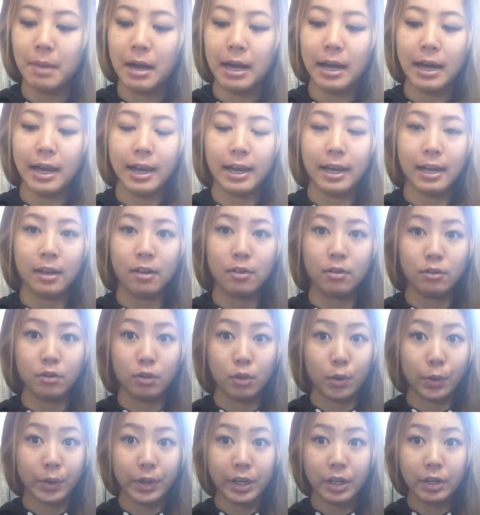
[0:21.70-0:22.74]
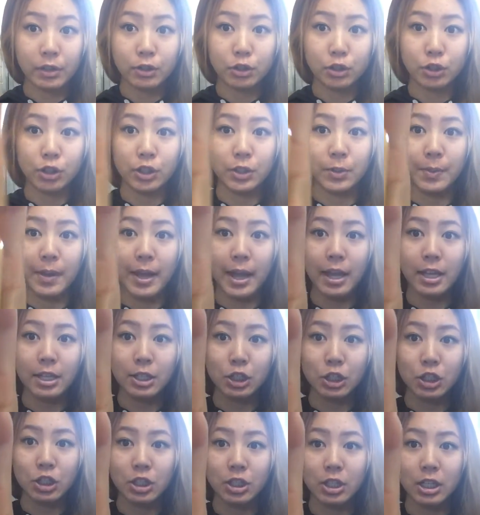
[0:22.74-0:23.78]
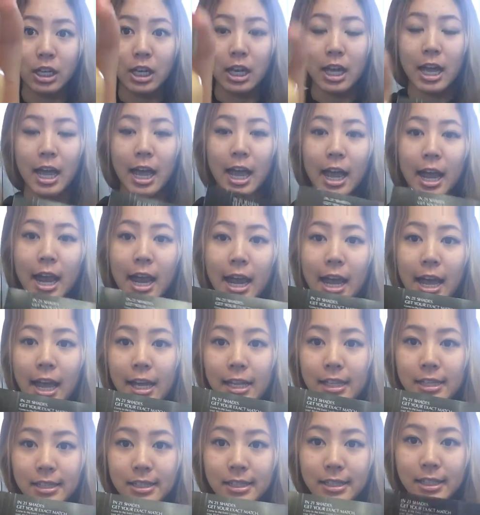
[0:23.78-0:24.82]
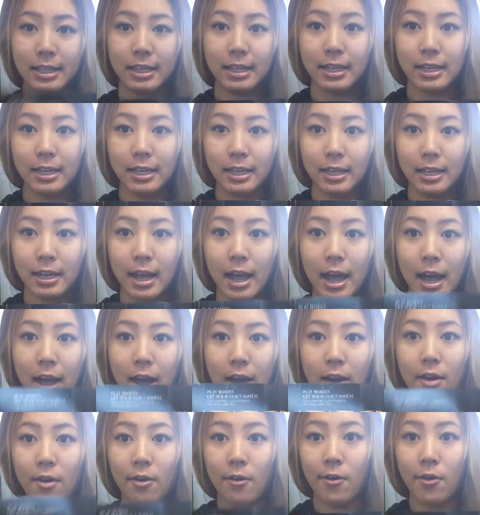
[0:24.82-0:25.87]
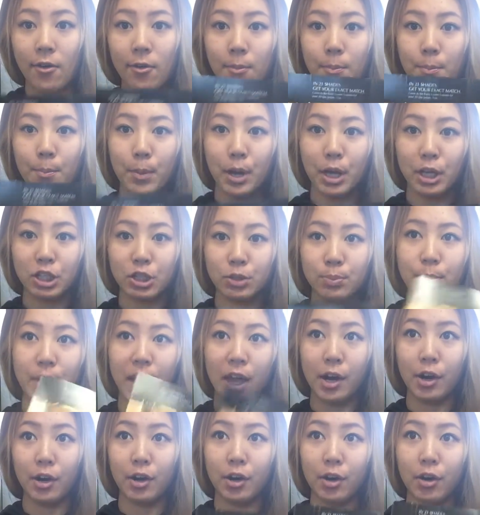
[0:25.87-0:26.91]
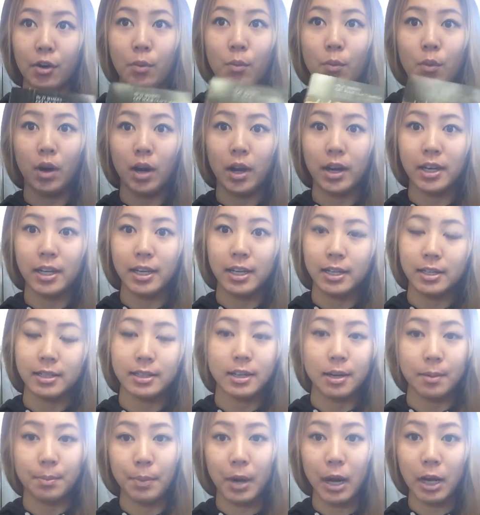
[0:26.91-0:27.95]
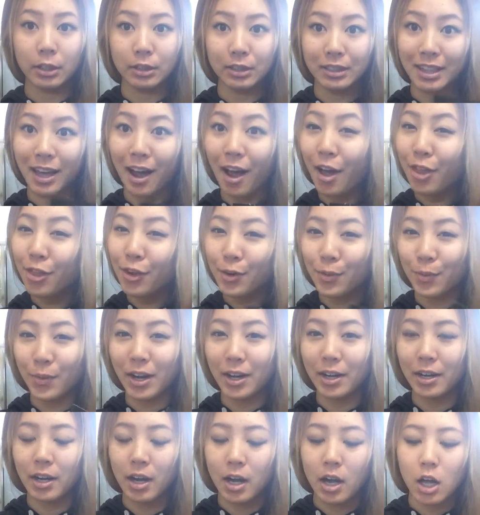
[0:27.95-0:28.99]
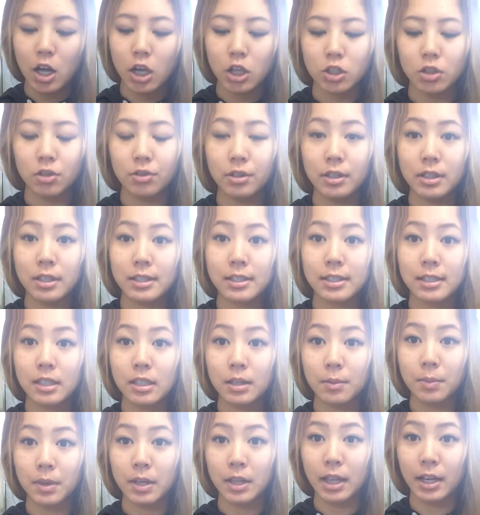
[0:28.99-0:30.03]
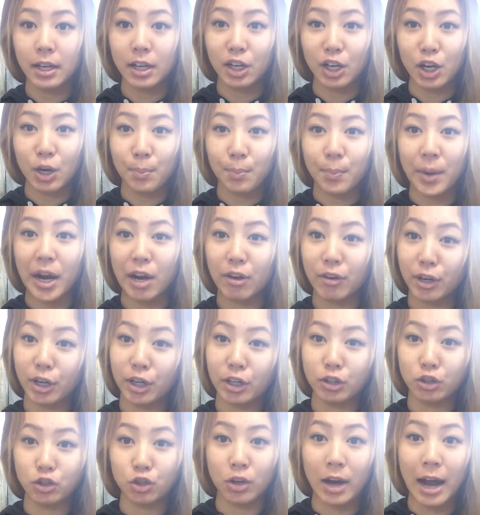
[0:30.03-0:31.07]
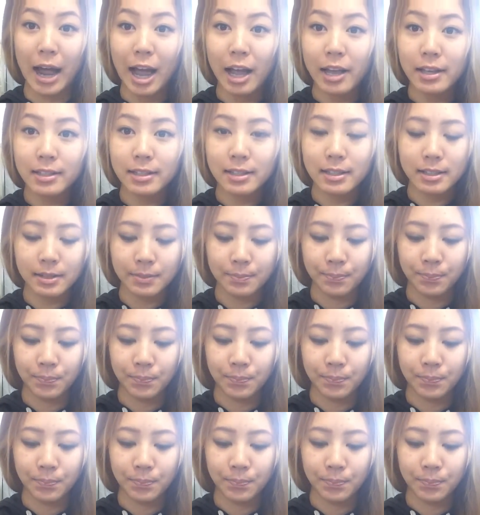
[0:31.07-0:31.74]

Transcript: my L'Oréal True Match and see how much better one is compared to the other one. So this is going to be like a compare and contrast.